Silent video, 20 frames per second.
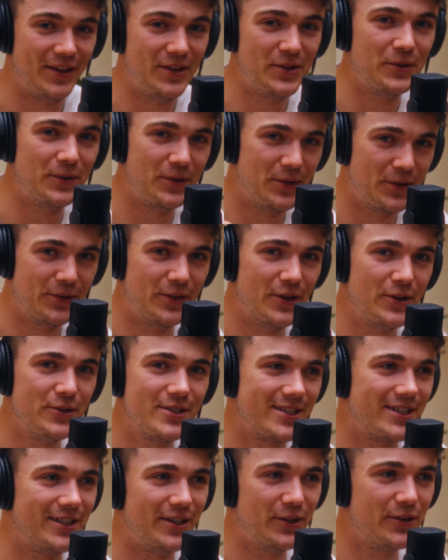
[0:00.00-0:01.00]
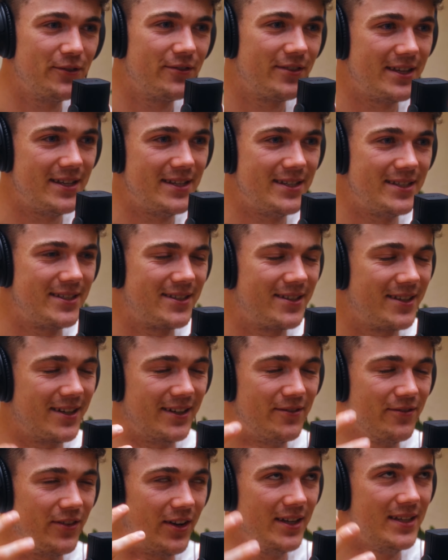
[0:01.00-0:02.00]
you you'll notice a lot of these
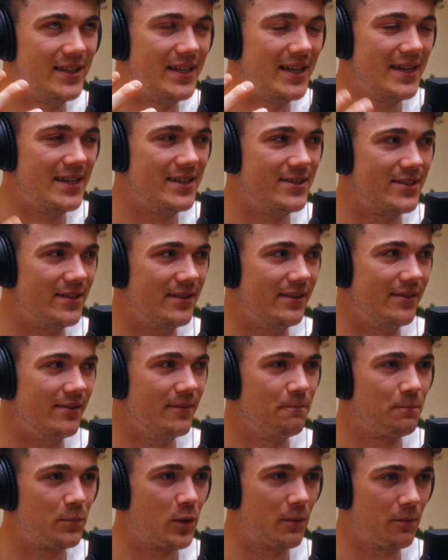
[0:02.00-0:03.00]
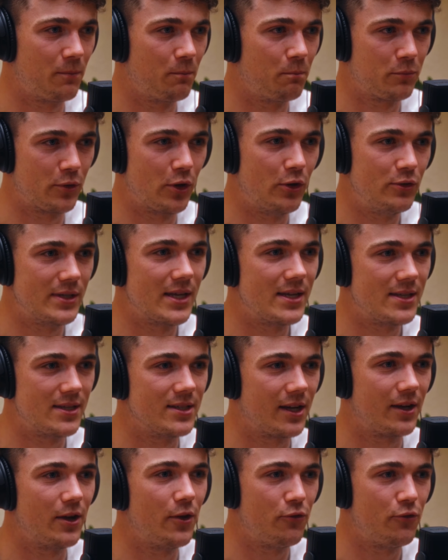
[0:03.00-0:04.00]
kind of ideas and processes i go